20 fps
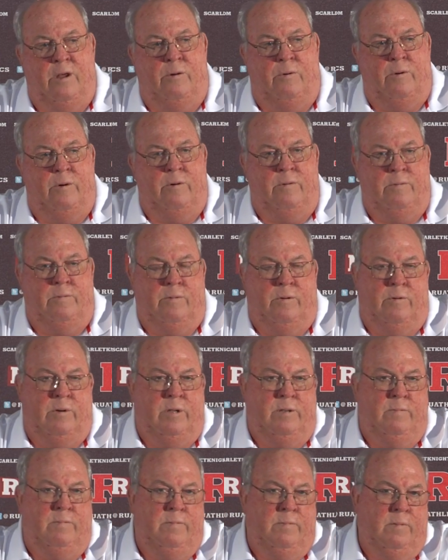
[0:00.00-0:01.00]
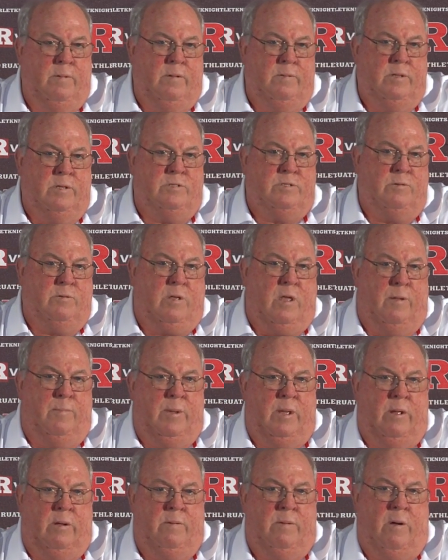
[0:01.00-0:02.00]
You know, we're in... This is
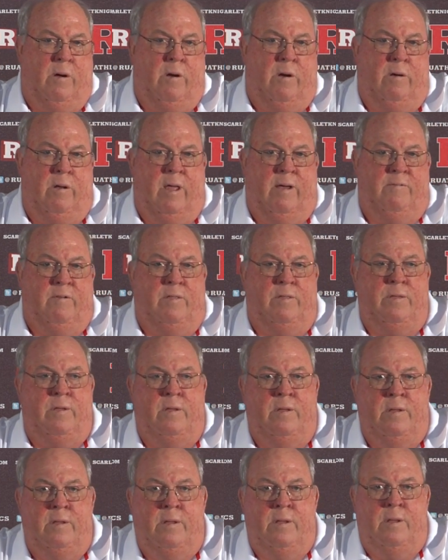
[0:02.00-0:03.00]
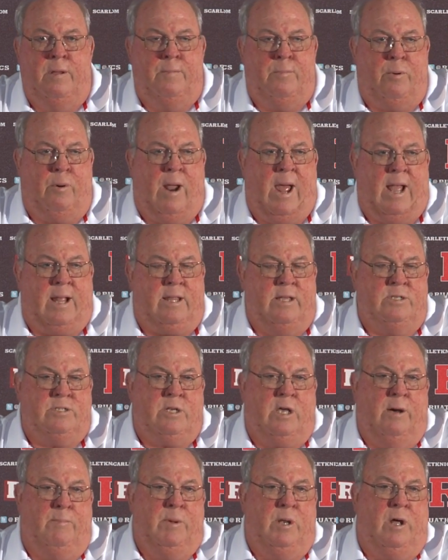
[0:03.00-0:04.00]
going to be our 11th
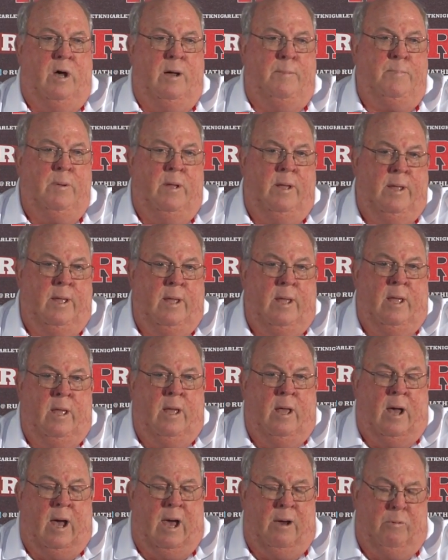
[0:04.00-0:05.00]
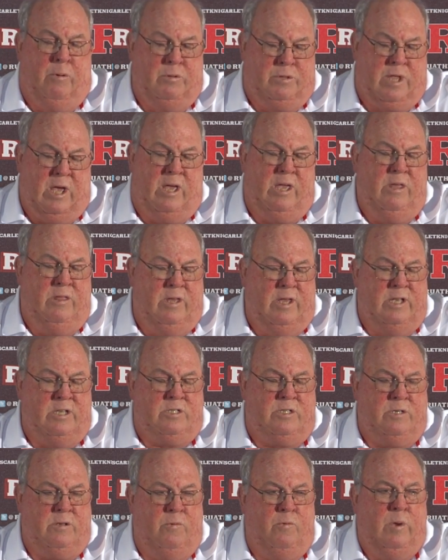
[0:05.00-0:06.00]
practice coming up. I will tell you
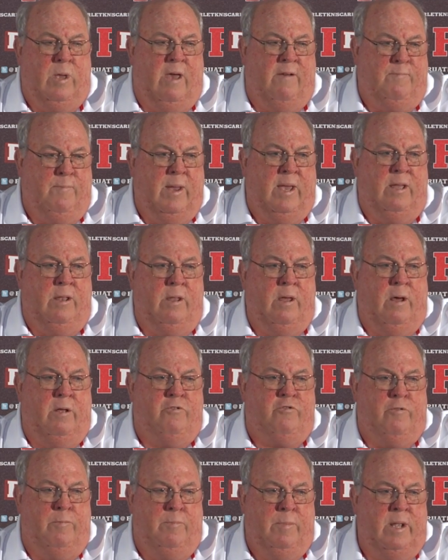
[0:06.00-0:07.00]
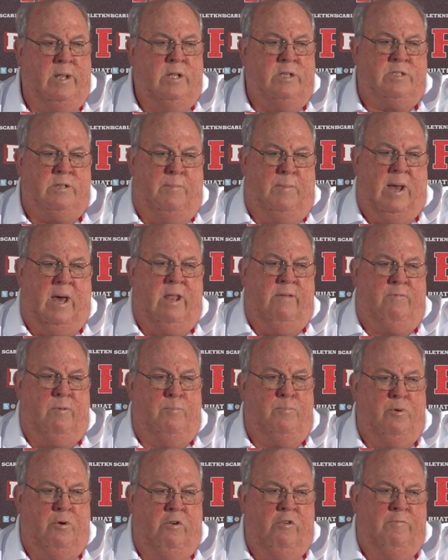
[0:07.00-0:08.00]
this, we have made a tremendous amount
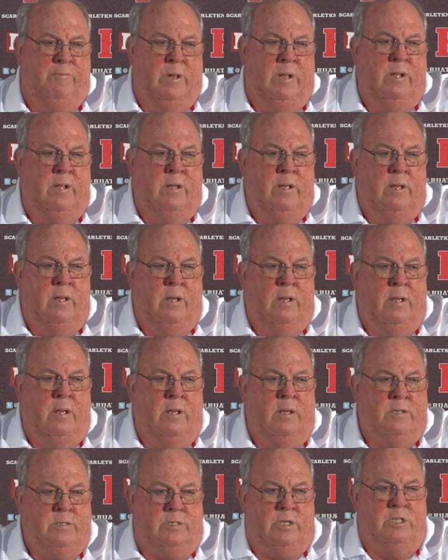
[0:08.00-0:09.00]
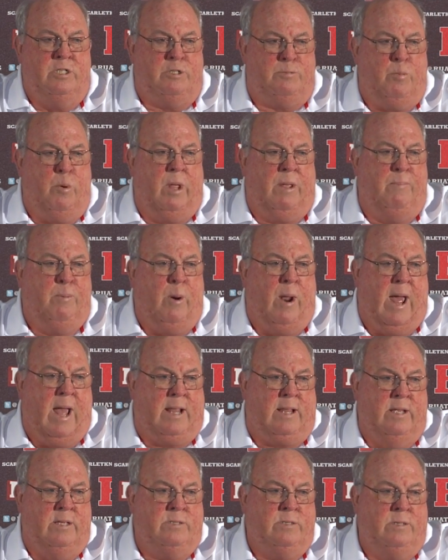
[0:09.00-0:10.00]
of improvement since spring
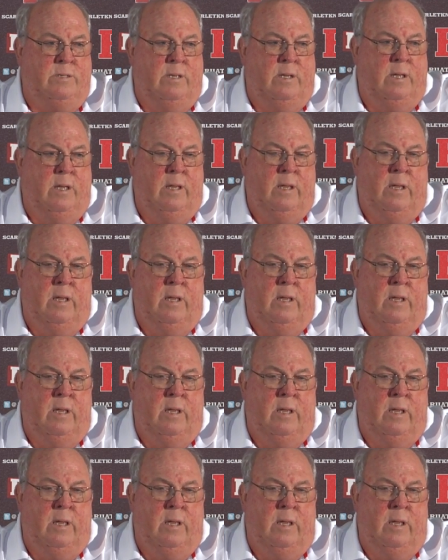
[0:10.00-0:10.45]
practice.